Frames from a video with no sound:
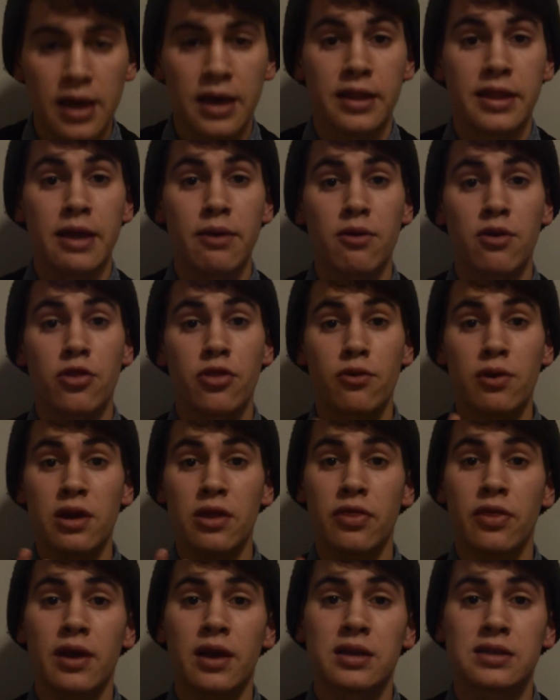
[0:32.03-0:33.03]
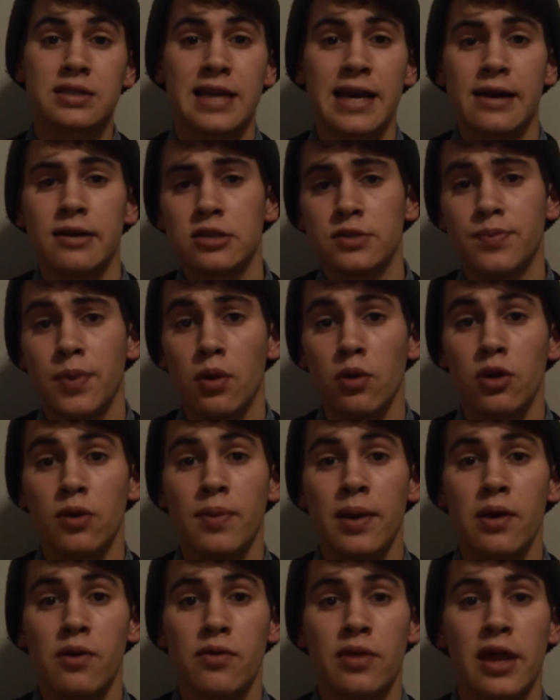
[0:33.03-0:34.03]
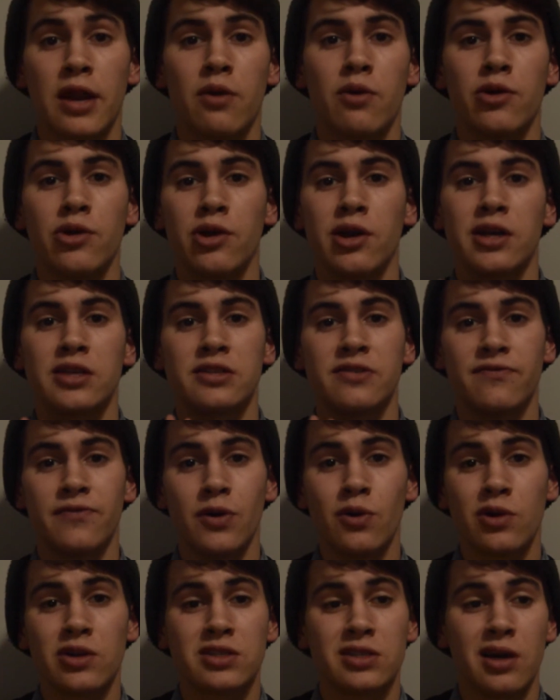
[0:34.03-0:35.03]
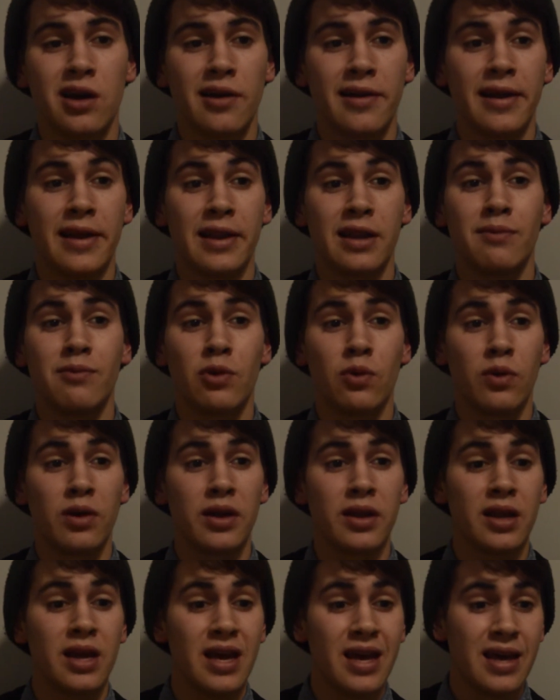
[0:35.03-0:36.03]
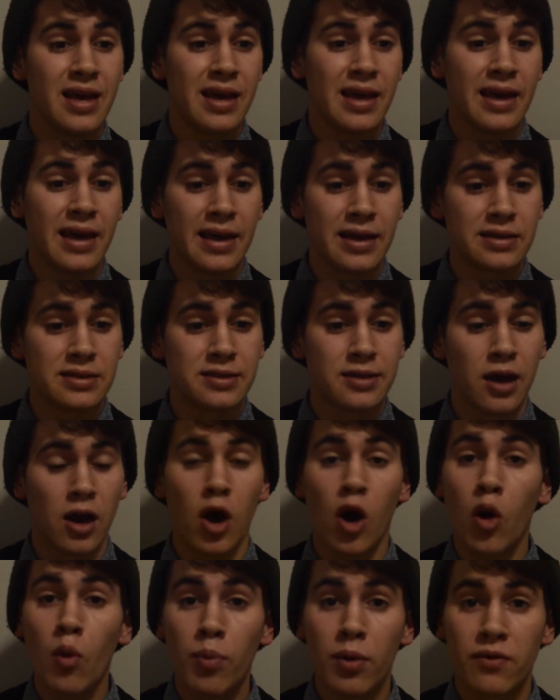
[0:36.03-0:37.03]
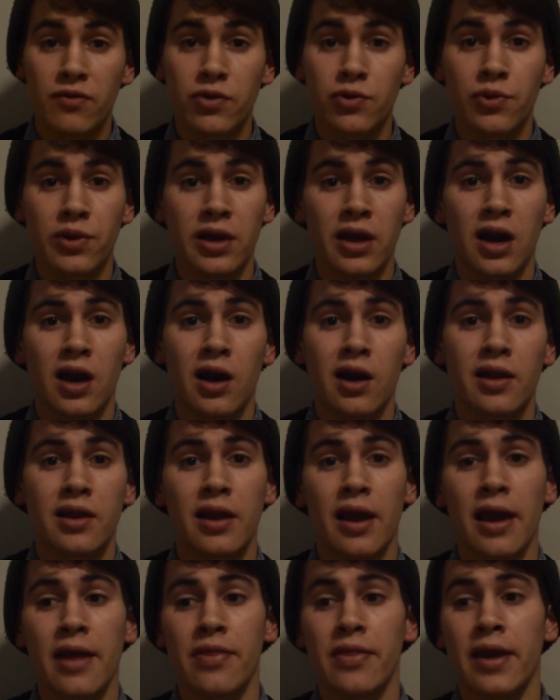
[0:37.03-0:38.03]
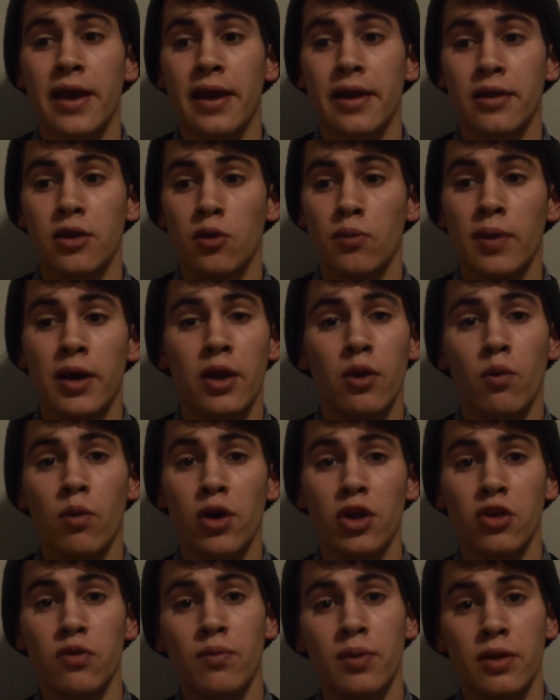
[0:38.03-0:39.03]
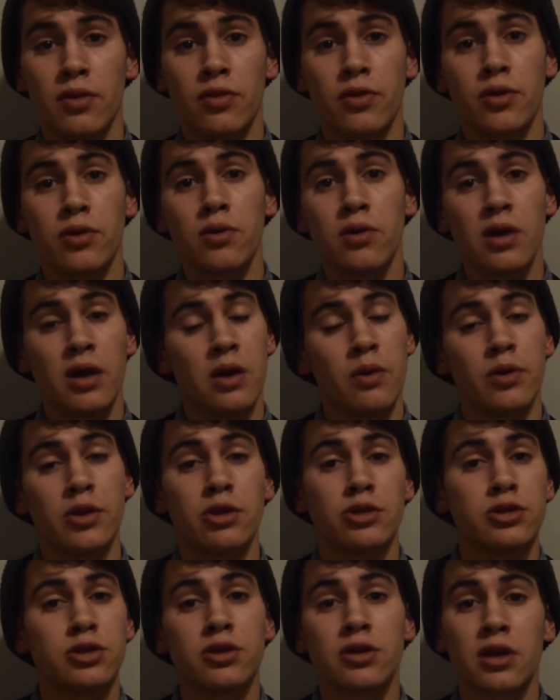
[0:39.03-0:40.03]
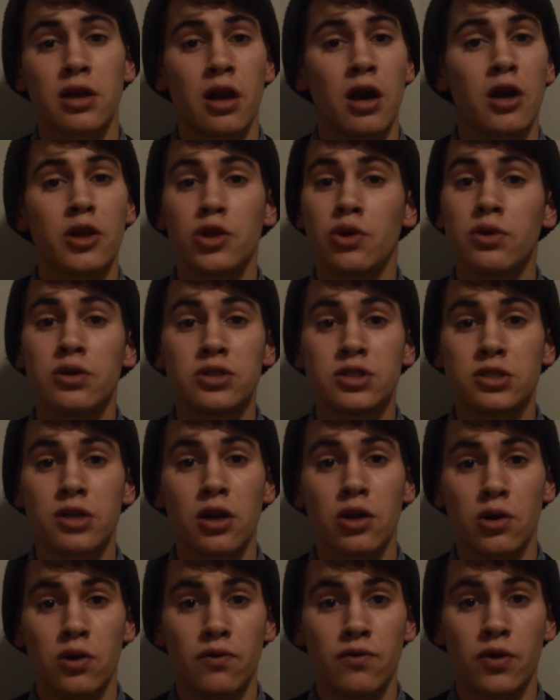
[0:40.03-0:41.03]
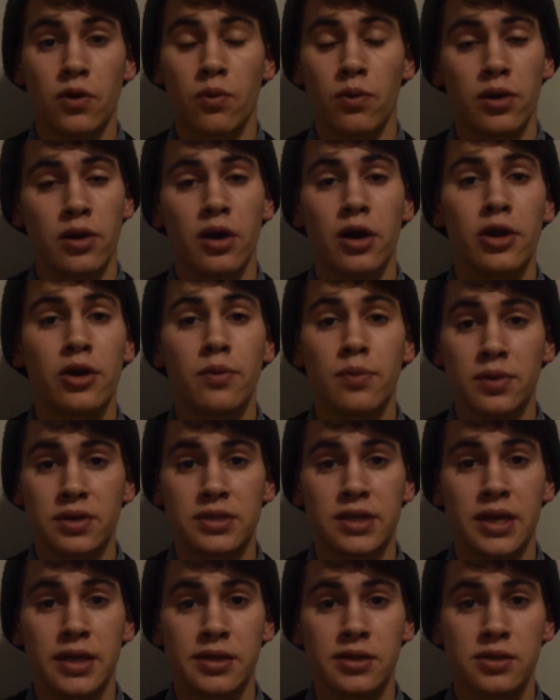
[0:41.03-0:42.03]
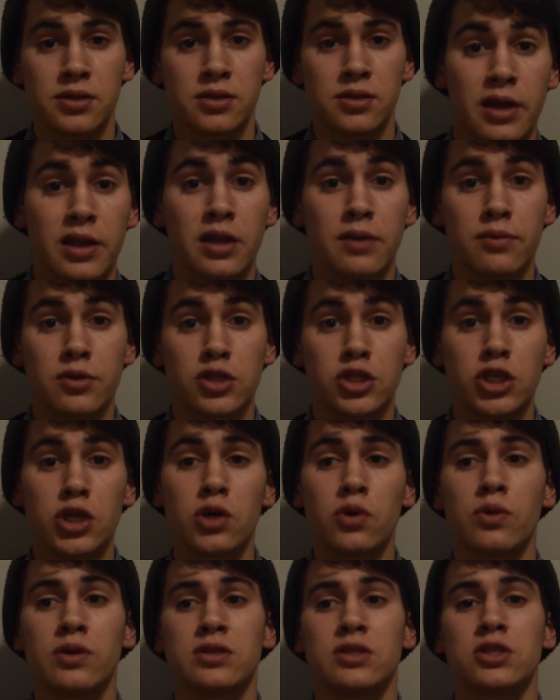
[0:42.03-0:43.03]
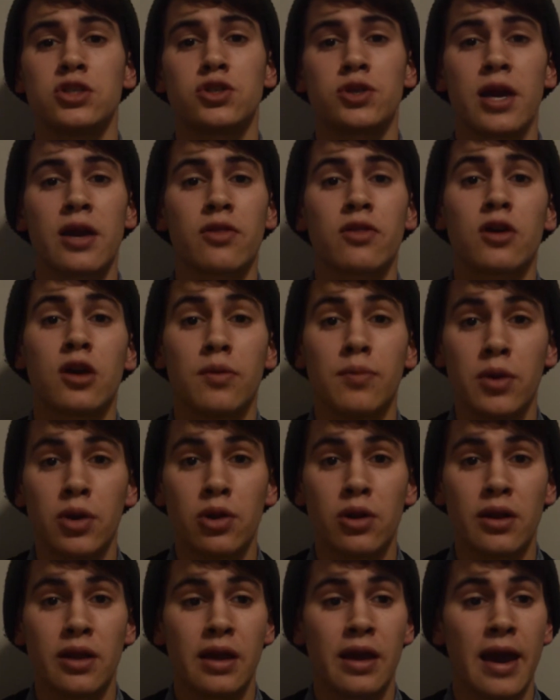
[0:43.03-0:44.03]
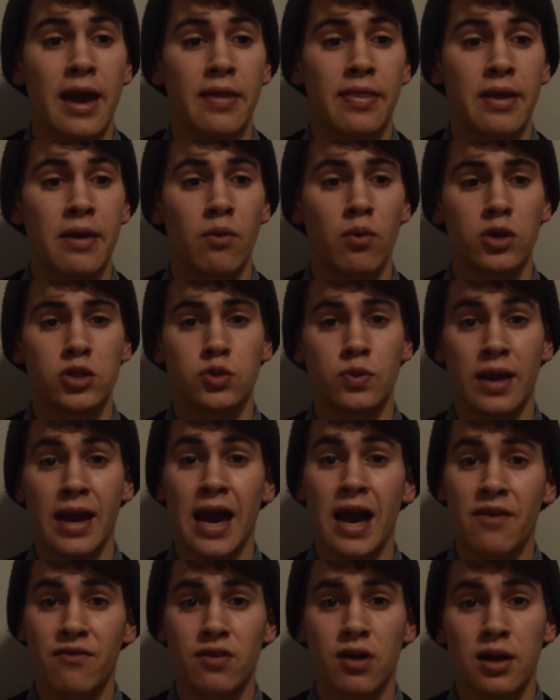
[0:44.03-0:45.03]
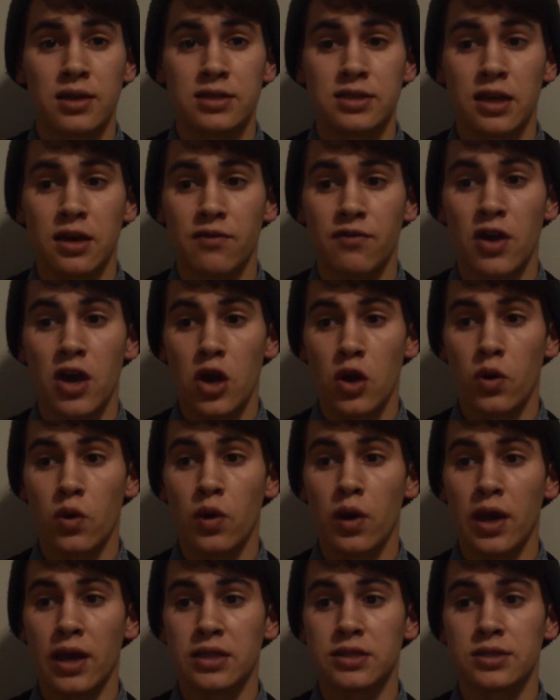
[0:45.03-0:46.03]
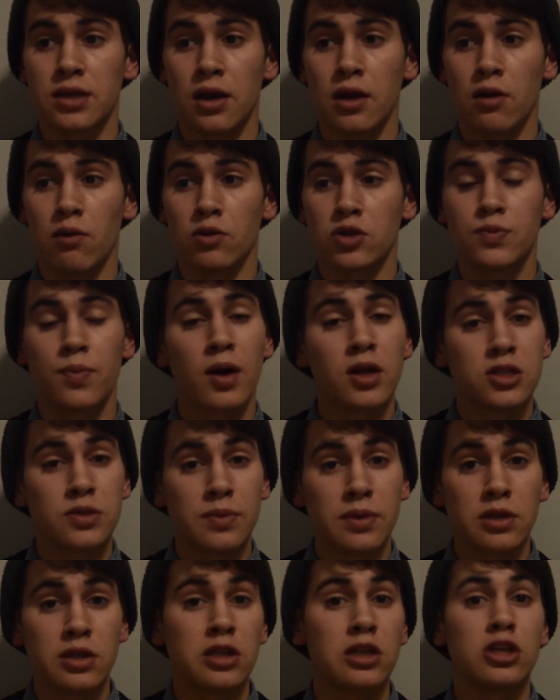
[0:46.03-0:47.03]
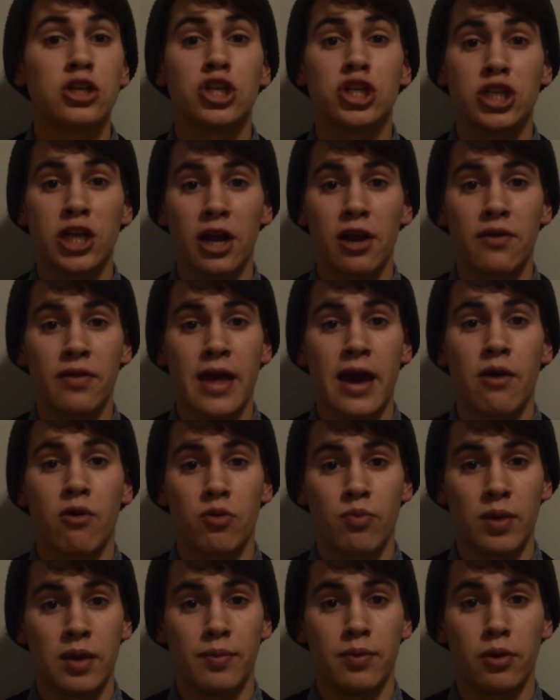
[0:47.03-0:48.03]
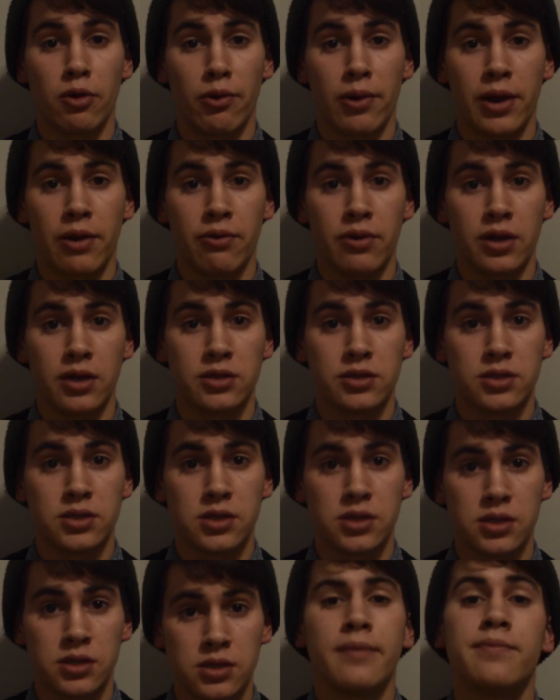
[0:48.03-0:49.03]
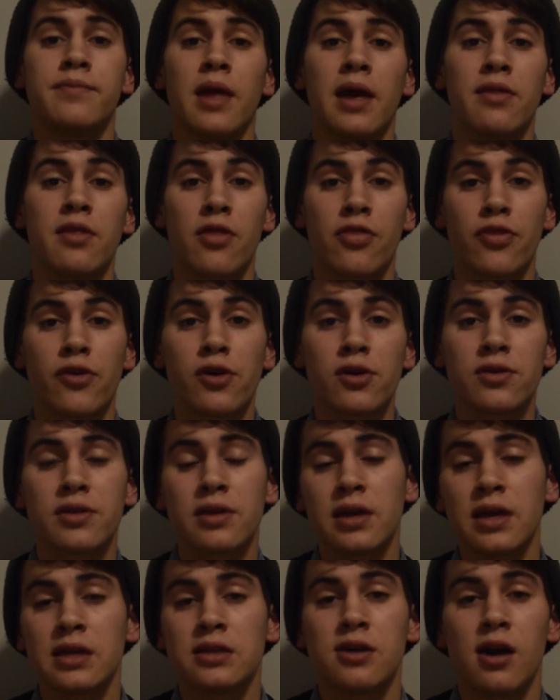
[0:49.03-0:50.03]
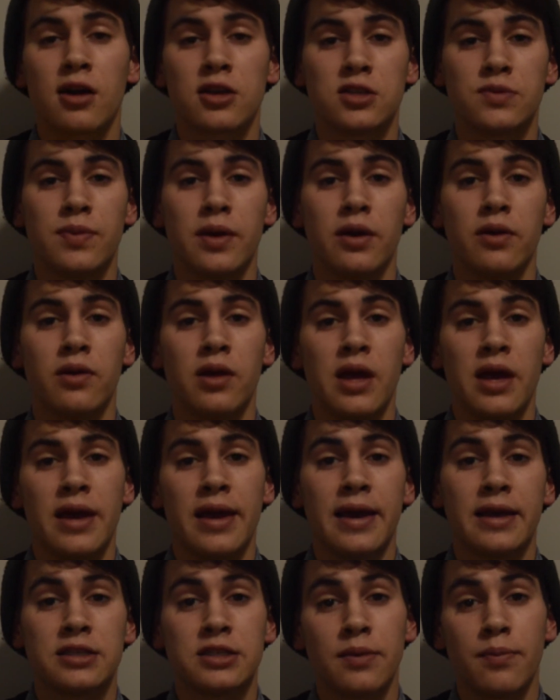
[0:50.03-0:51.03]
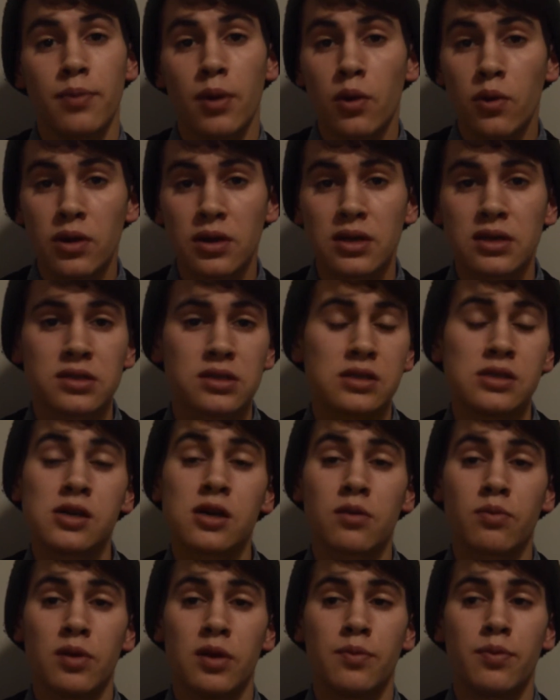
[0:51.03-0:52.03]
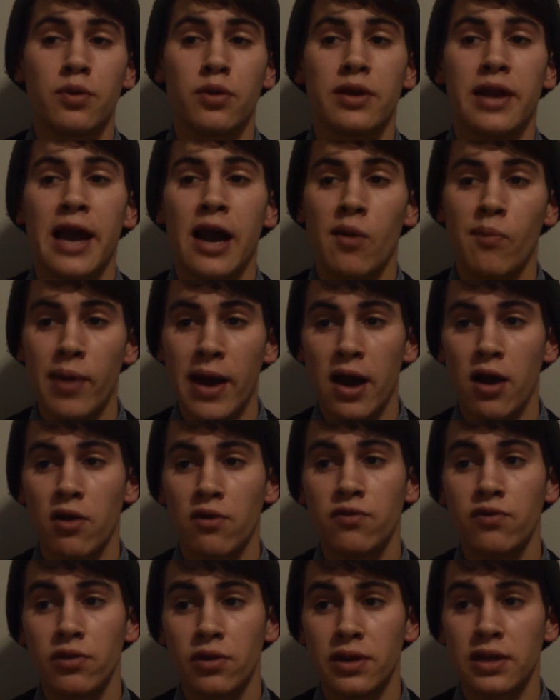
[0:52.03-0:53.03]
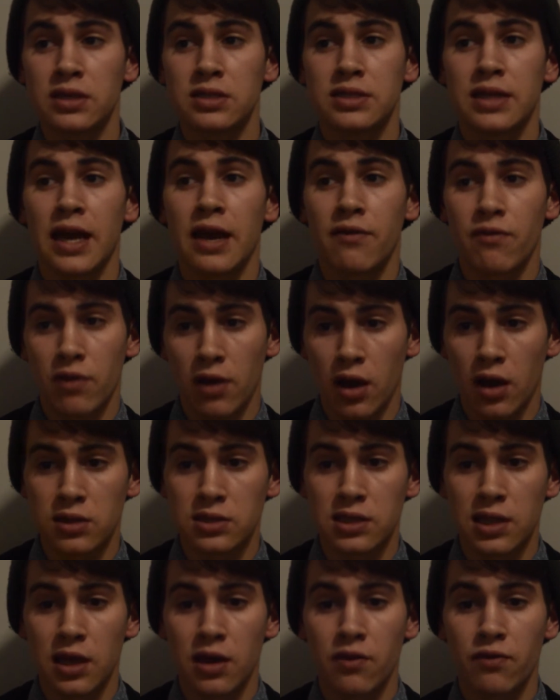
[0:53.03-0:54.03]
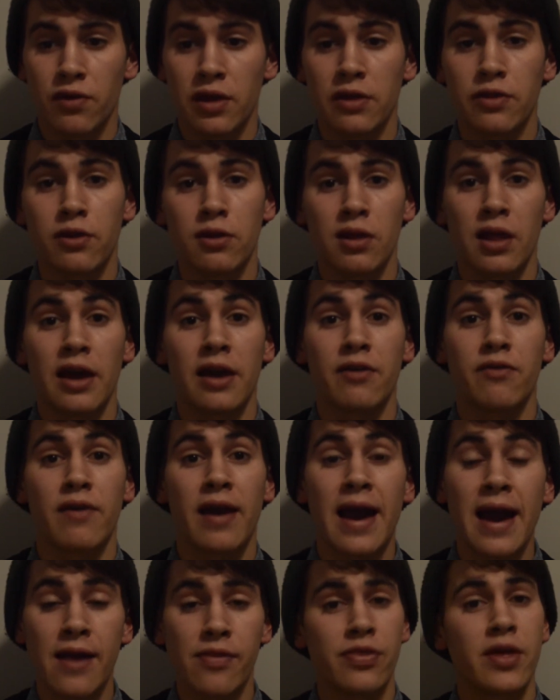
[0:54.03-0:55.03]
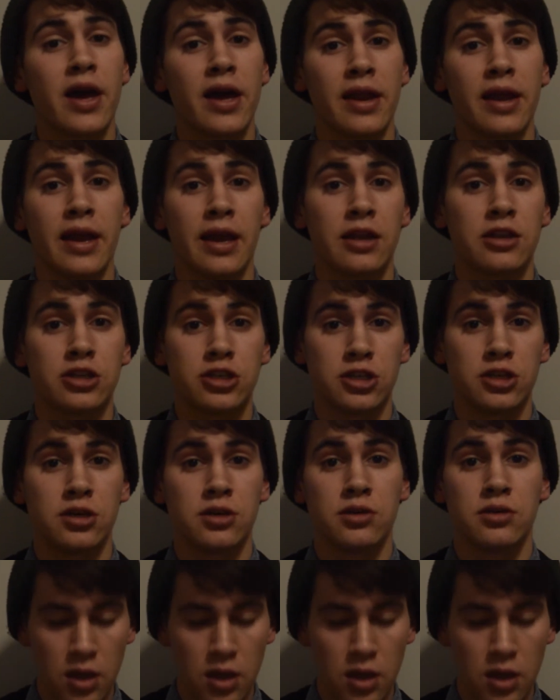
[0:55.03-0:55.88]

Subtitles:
There were 3 things Cal spoke about that I want you guys to focus on, and number 1 is the hope of knowing God, and that no matter what you've been through, when you turn to God, you can start over 100%. Number 2 is the strength of community, and that once we have God's love, it's our responsibility to share that with people around us. And the 3rd thing he talks about is the brokenness in young people and how powerful it is to have God's love in their life at that age.